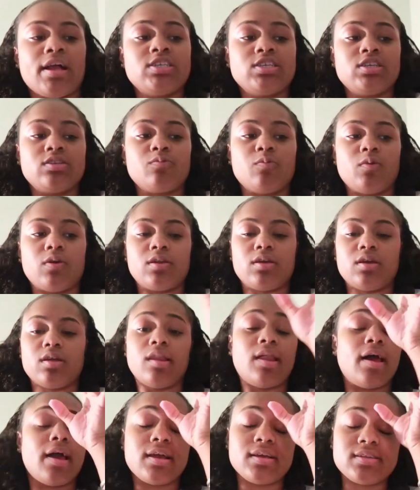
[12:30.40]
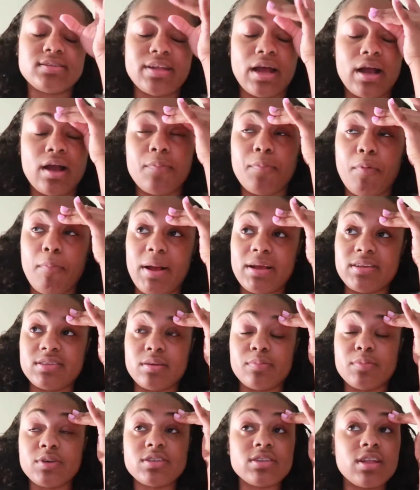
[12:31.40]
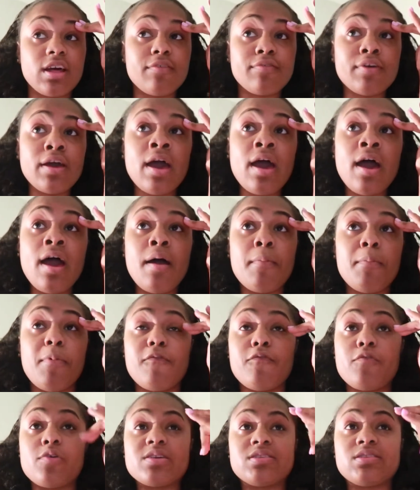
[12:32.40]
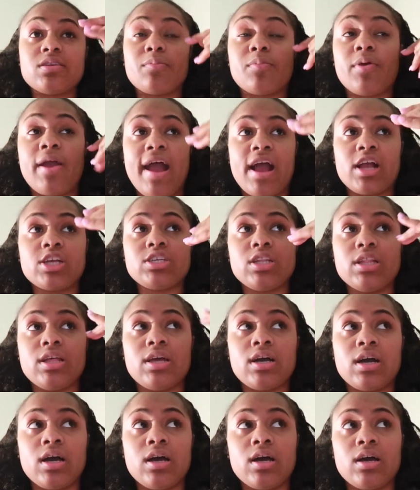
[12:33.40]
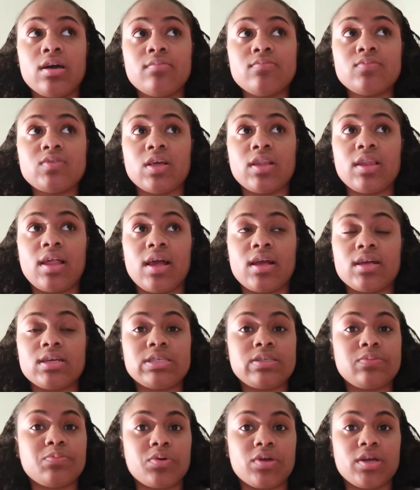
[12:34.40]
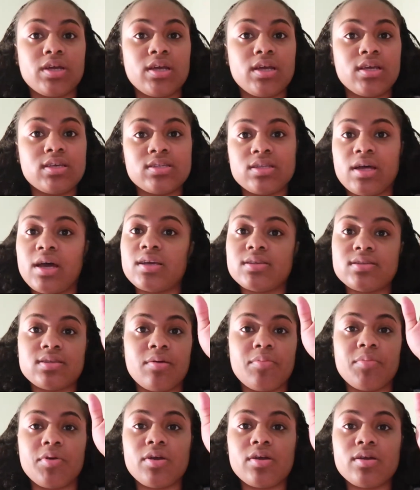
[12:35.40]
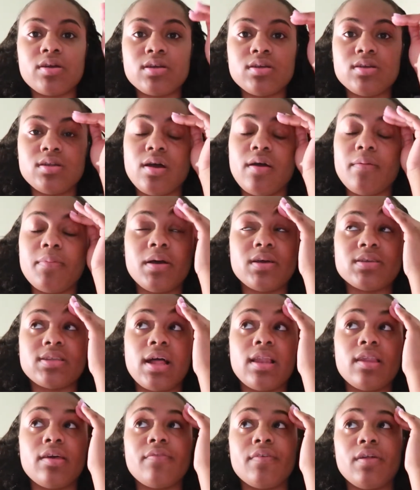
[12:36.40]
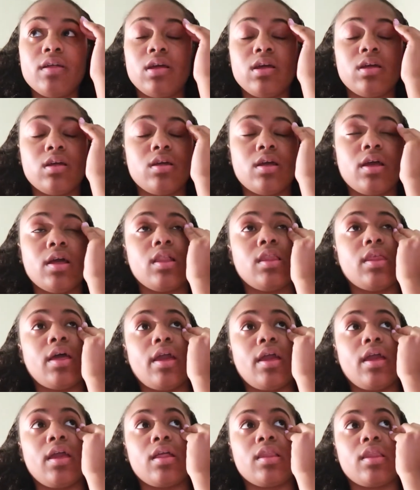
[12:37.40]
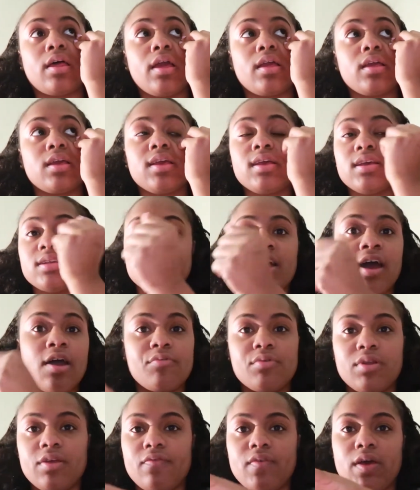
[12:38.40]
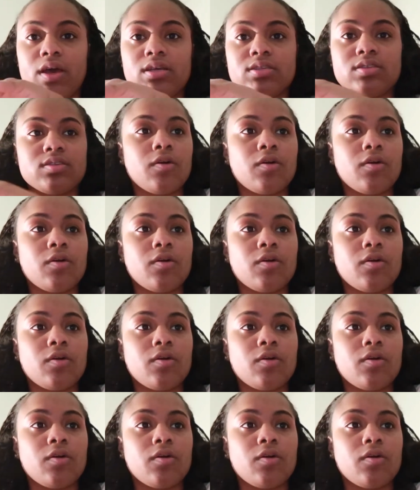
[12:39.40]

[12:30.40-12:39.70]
I just want to like stock up on my summer stuff before summer actually comes and like spring slash summer, you know, because I live in LA and like it gets hot really fast.